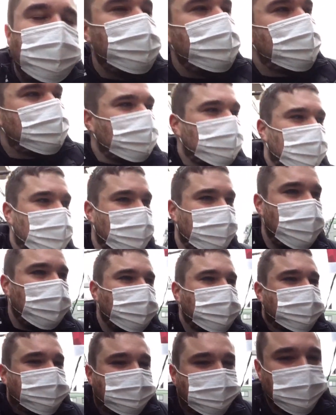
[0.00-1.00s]
miso ramen.
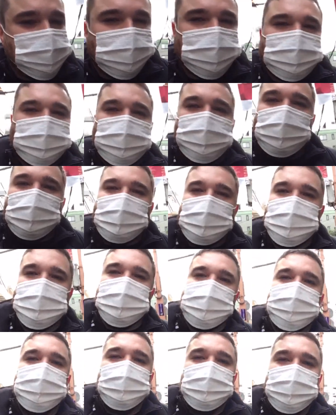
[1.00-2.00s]

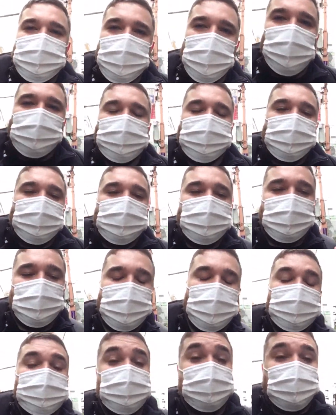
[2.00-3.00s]
So if you offer,
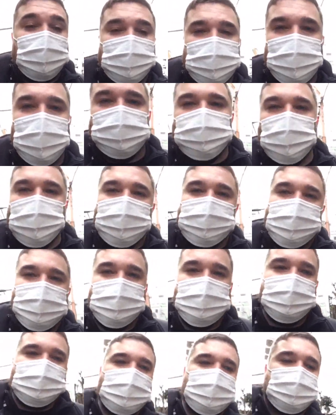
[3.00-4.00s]
if you get like one of their
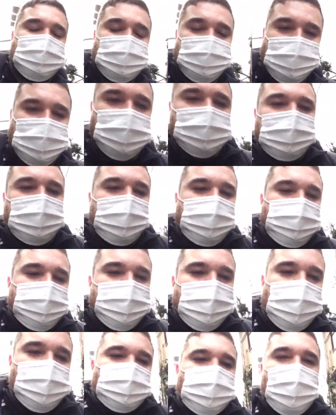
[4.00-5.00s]
sets,
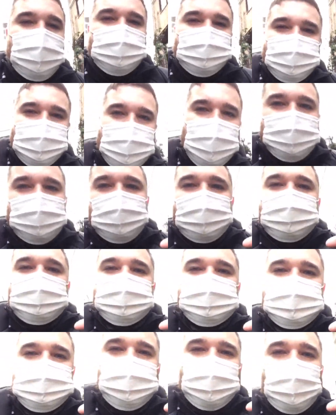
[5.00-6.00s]
you actually get like a
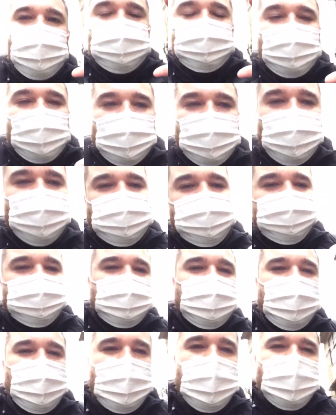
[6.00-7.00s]
small bottle
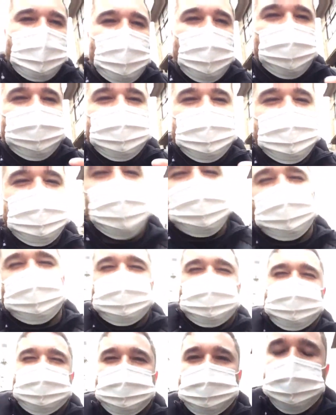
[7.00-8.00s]
of this like
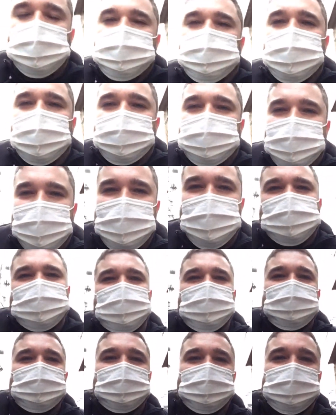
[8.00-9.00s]
super rich,
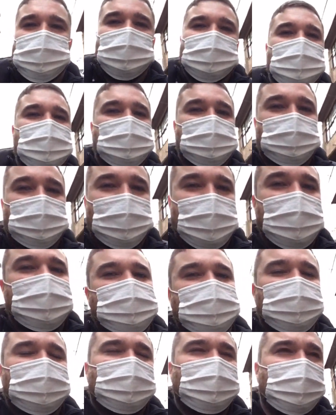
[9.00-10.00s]
super
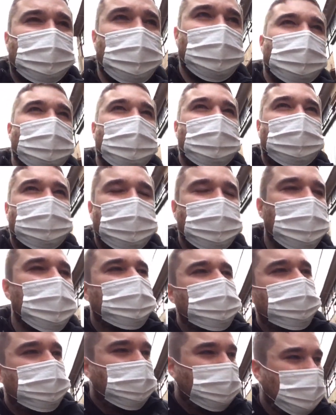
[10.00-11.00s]
sweet
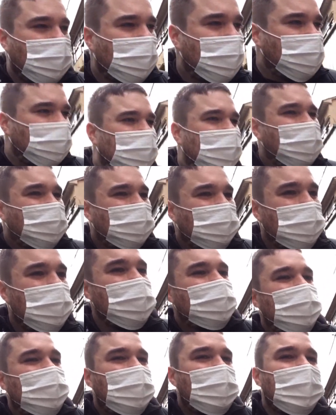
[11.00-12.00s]
milk
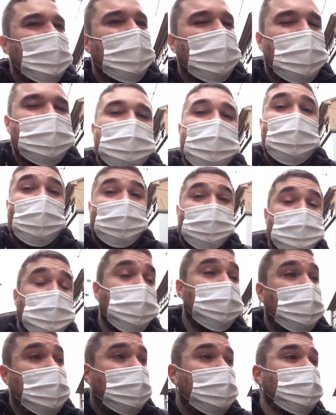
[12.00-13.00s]
with it. And they're also
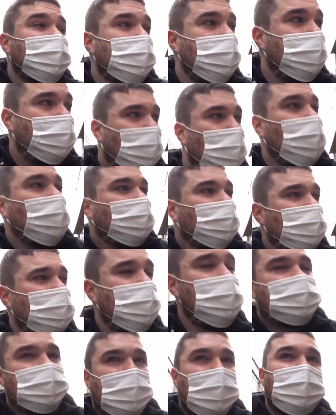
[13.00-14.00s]
making the bowl
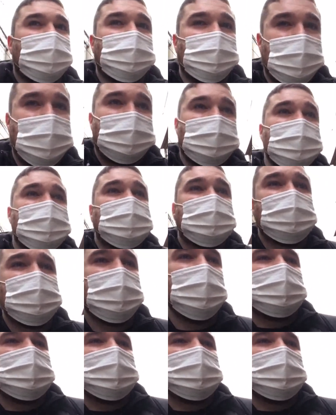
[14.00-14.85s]
together with this